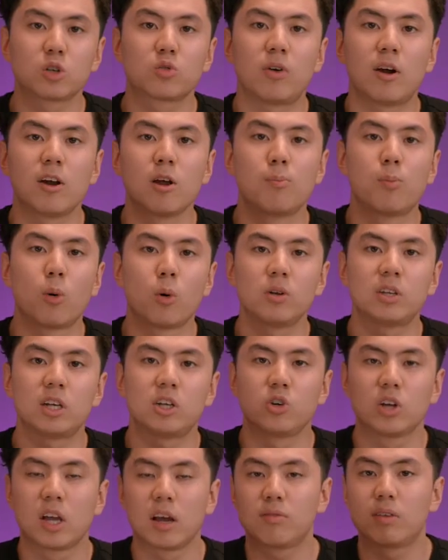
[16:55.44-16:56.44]
very important that
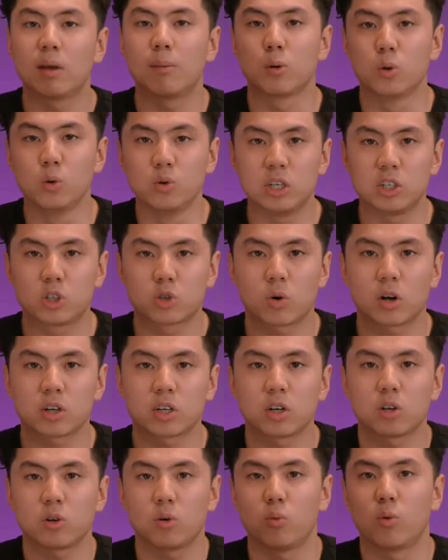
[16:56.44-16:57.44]
you give them good
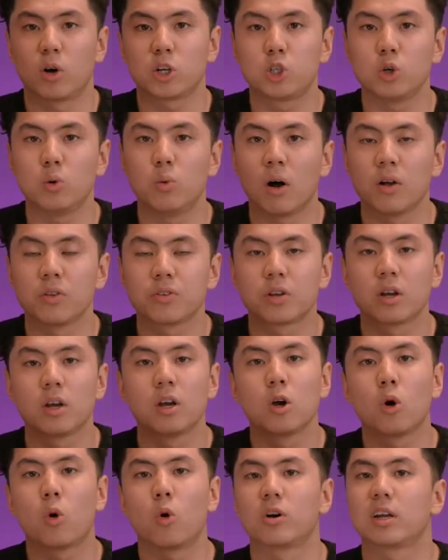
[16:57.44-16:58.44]
instructions of what you want
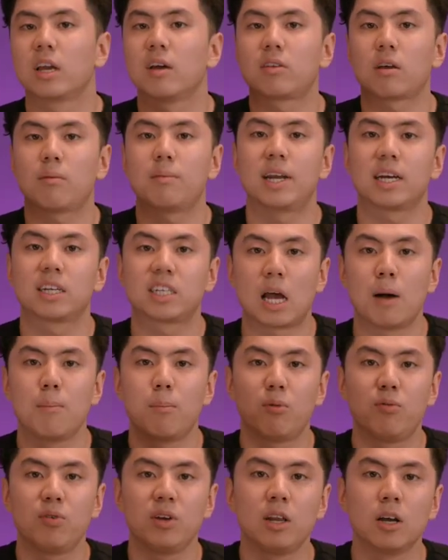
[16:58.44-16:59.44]
or give them an example
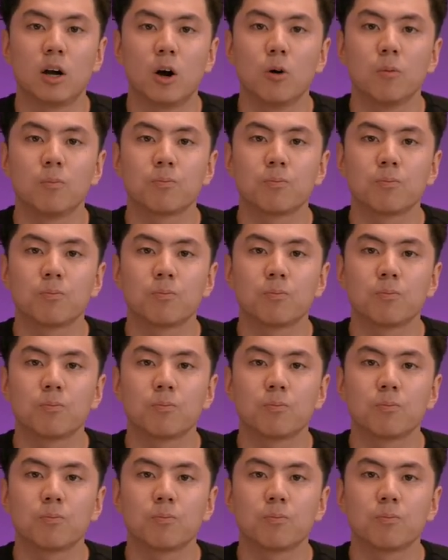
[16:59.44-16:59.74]
video.